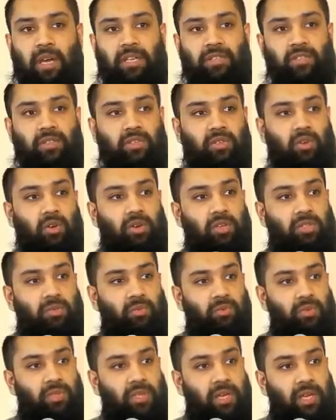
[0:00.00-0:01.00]
as the scholars
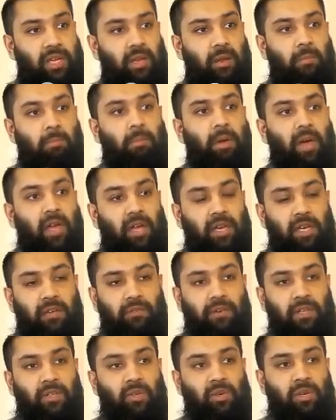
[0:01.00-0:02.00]
will say,
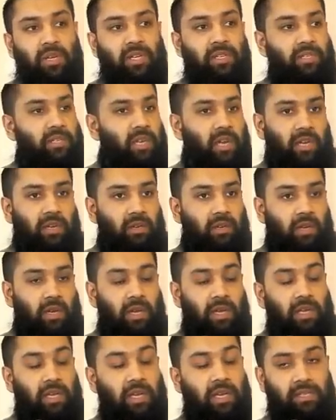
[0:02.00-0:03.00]
ma'arifatul insan,
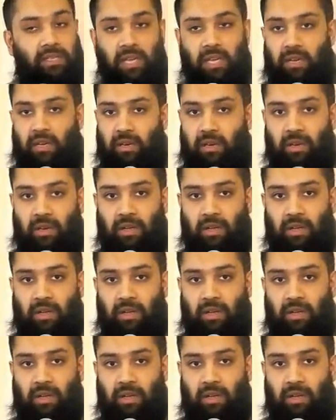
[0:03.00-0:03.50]
uh, ihsan.